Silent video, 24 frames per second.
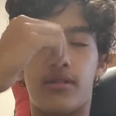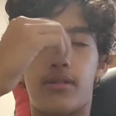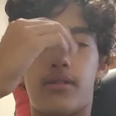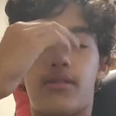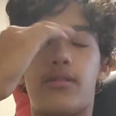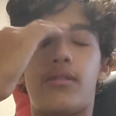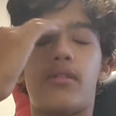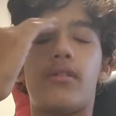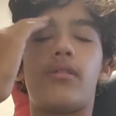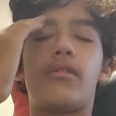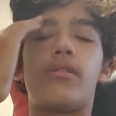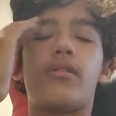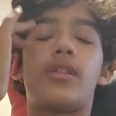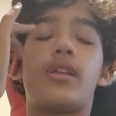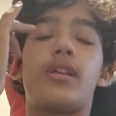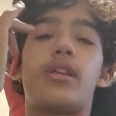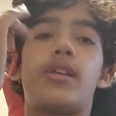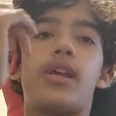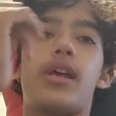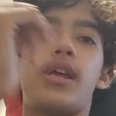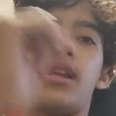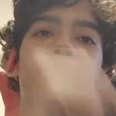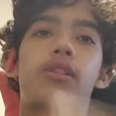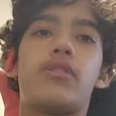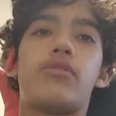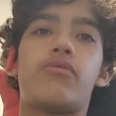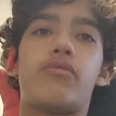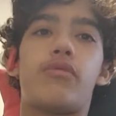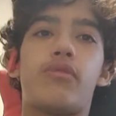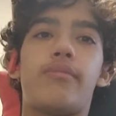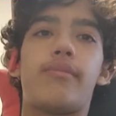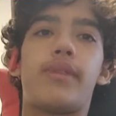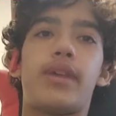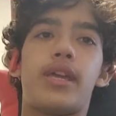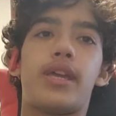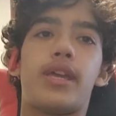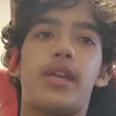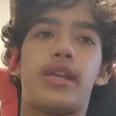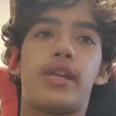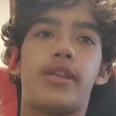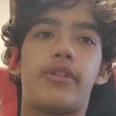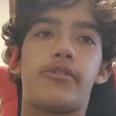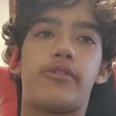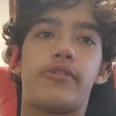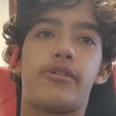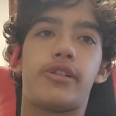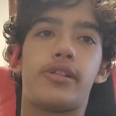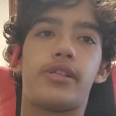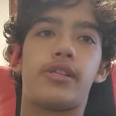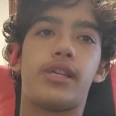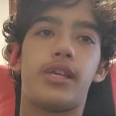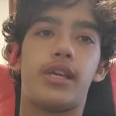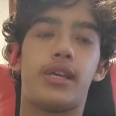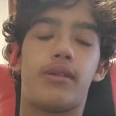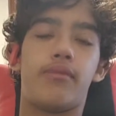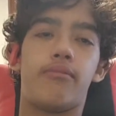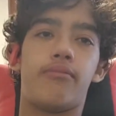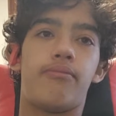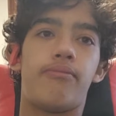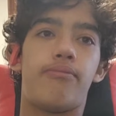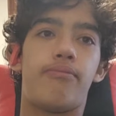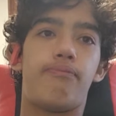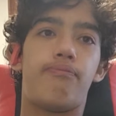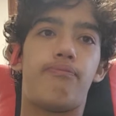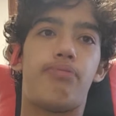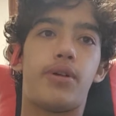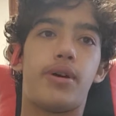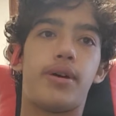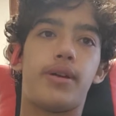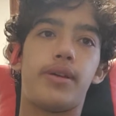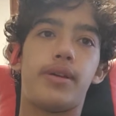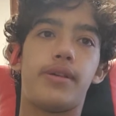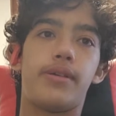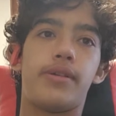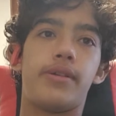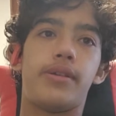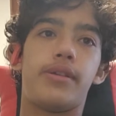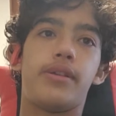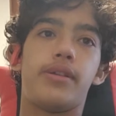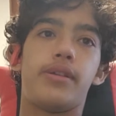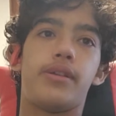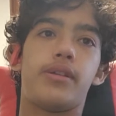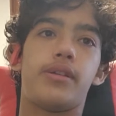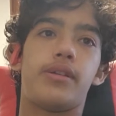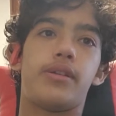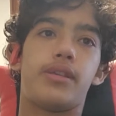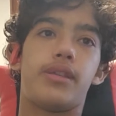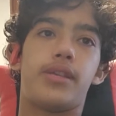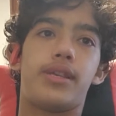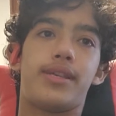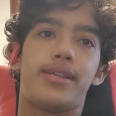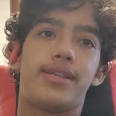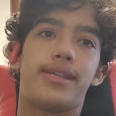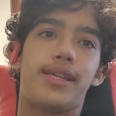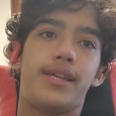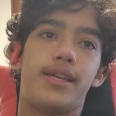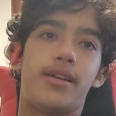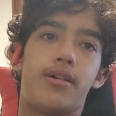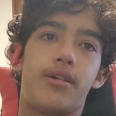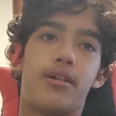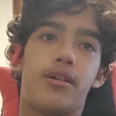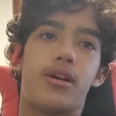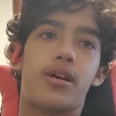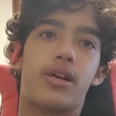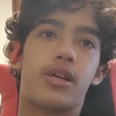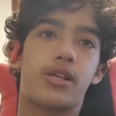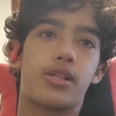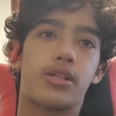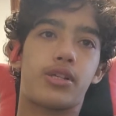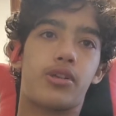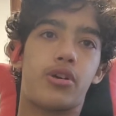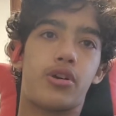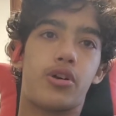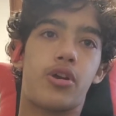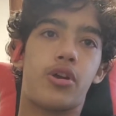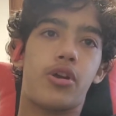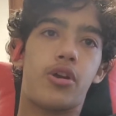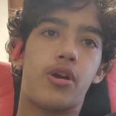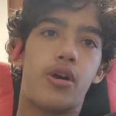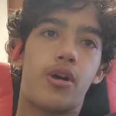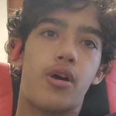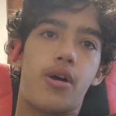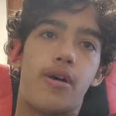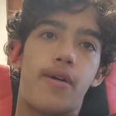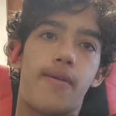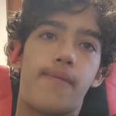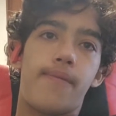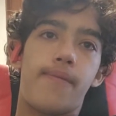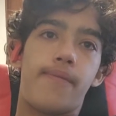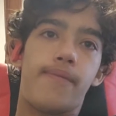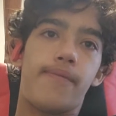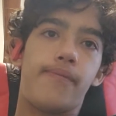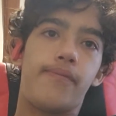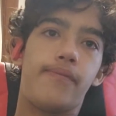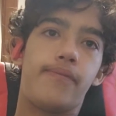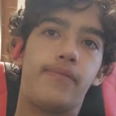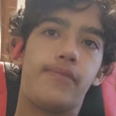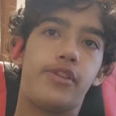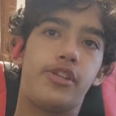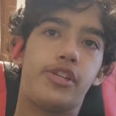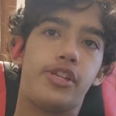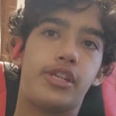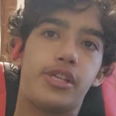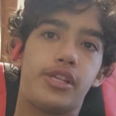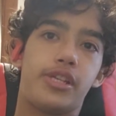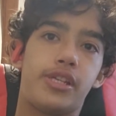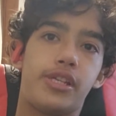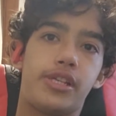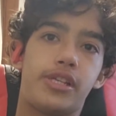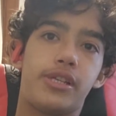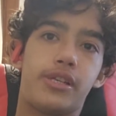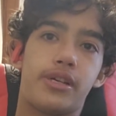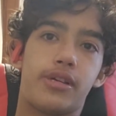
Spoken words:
The Titans will make it interesting, but the Seahawks are just,